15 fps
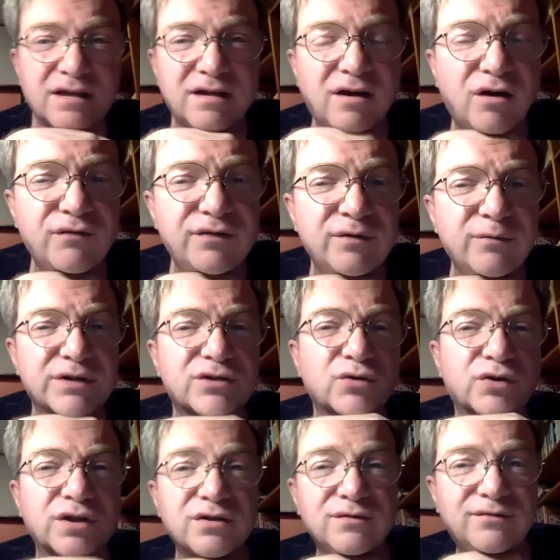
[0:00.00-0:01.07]
Now, often we're
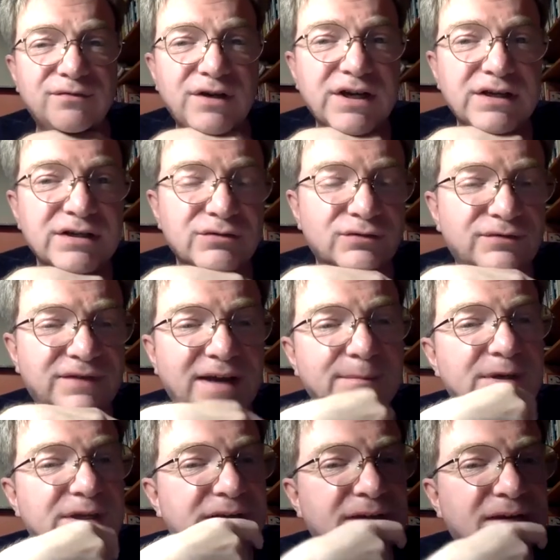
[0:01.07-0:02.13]
talking to friends or
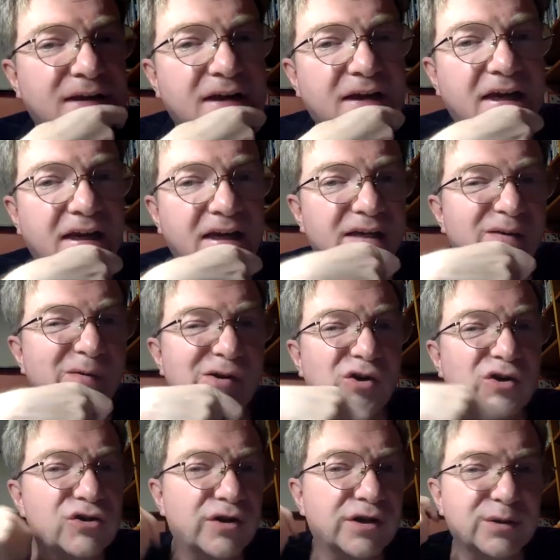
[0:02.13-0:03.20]
family, and we're
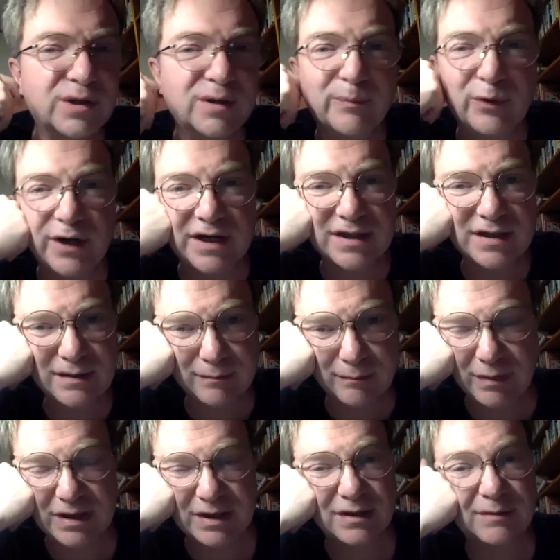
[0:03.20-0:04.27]
not trying to impress
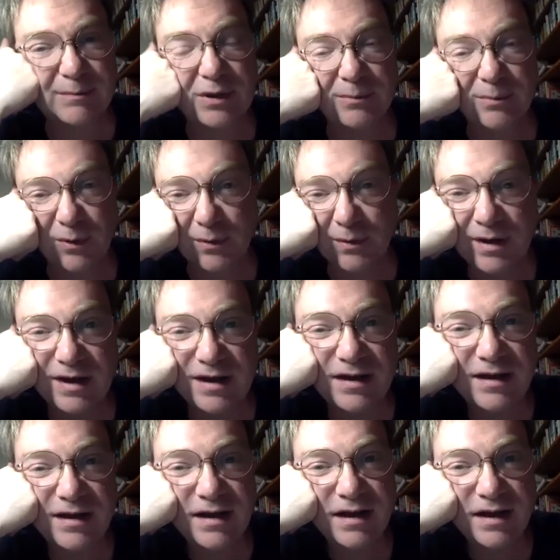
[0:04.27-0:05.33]
business people.
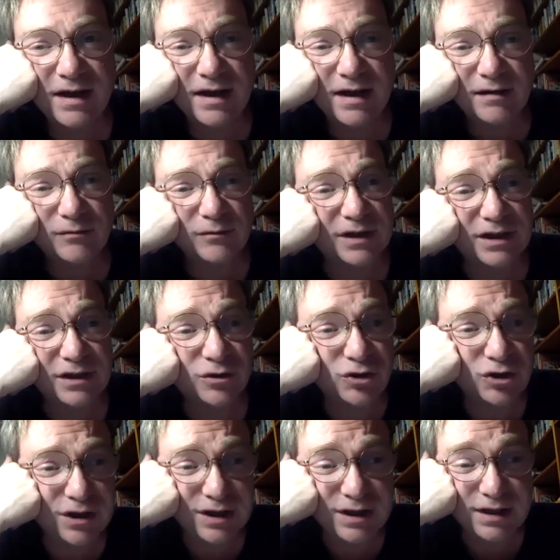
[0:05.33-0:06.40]
We're
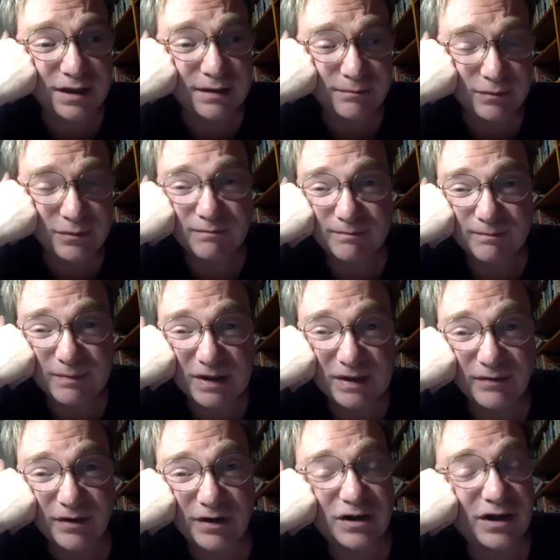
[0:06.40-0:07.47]
usually
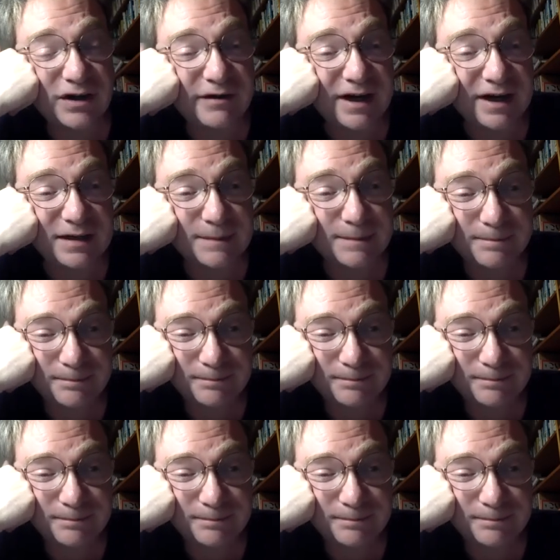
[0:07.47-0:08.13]
being very direct.